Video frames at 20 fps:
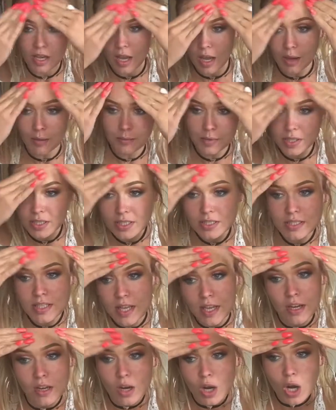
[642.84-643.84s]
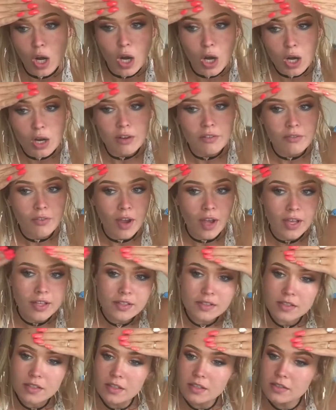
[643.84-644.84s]
I'm gonna take her
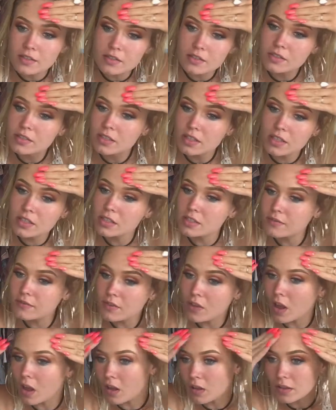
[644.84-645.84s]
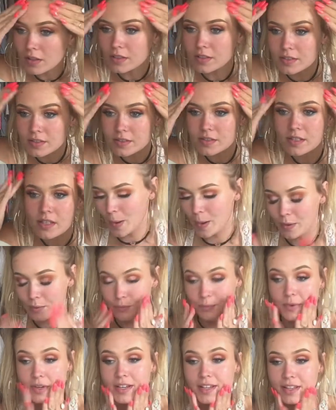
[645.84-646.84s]
advice because her skin is flawless. I
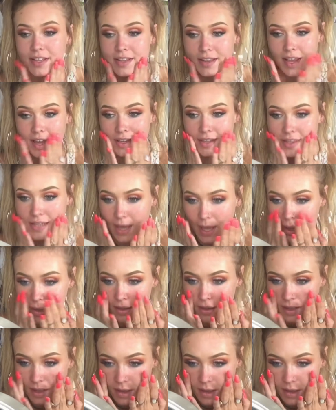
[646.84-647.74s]
really like that.